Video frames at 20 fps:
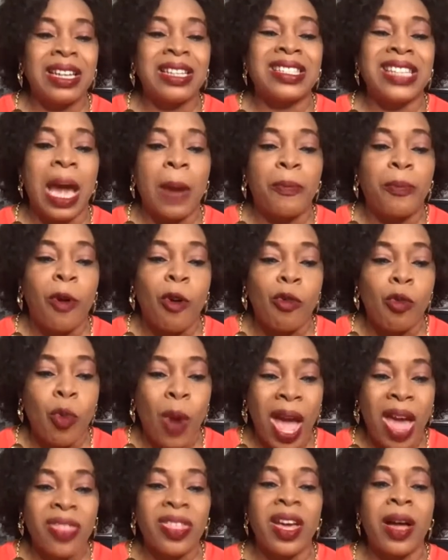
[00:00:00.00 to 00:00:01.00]
type of
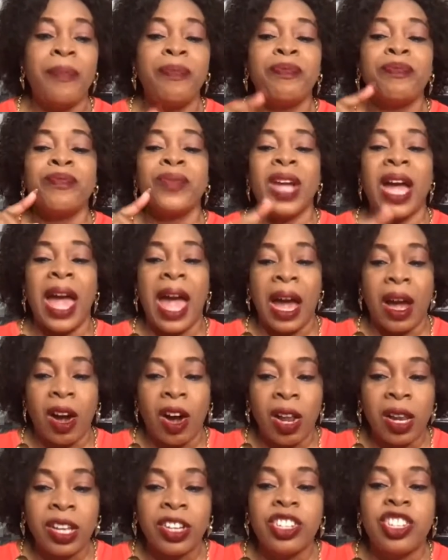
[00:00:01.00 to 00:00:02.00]
weather,
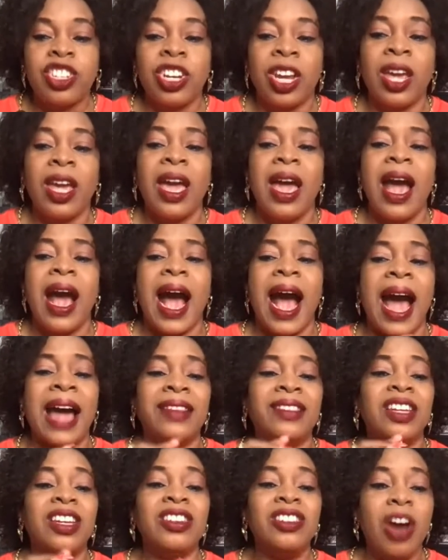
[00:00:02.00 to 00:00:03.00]
ecology, and
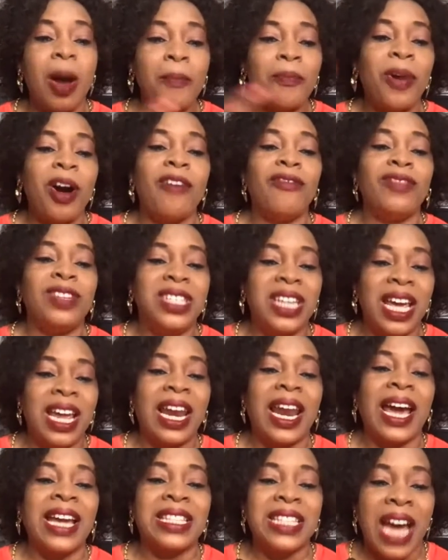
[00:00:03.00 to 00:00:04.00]
the number of
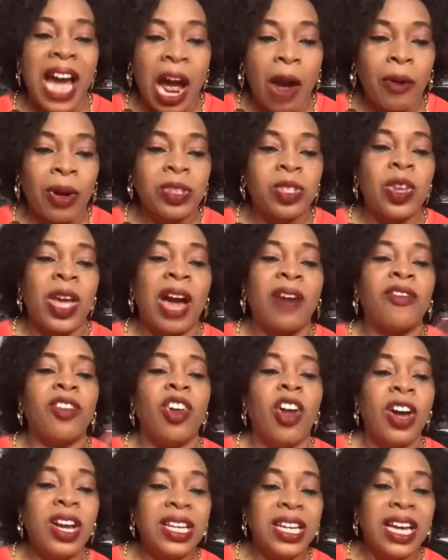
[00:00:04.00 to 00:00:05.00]
daylight hours. So you have
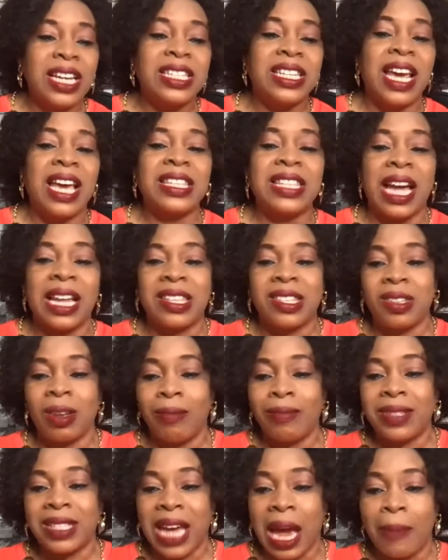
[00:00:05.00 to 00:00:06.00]
longer days at
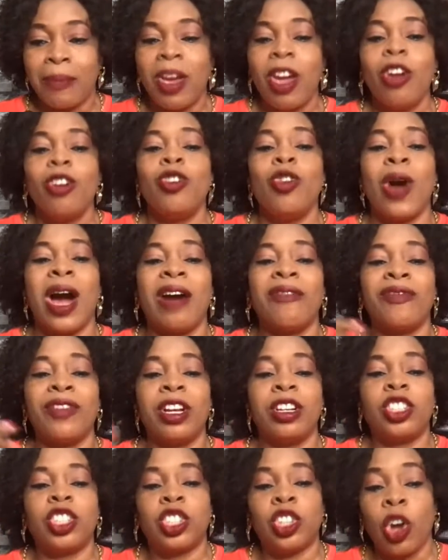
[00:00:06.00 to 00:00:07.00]
some time, you have
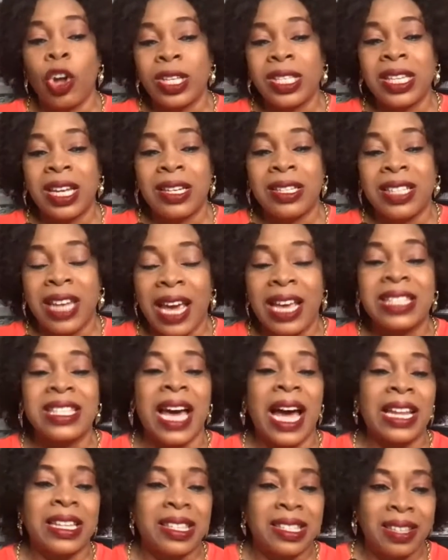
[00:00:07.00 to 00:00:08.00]
shorter days
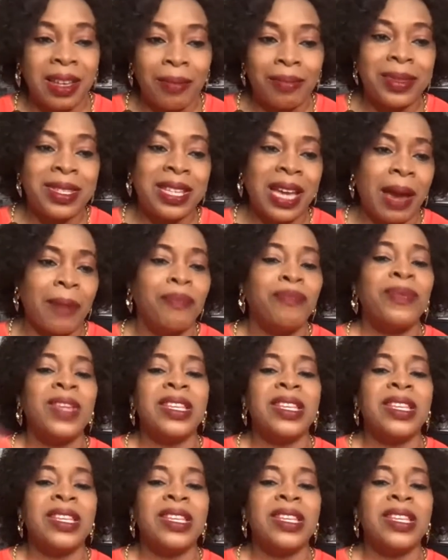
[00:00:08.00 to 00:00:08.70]
at some time.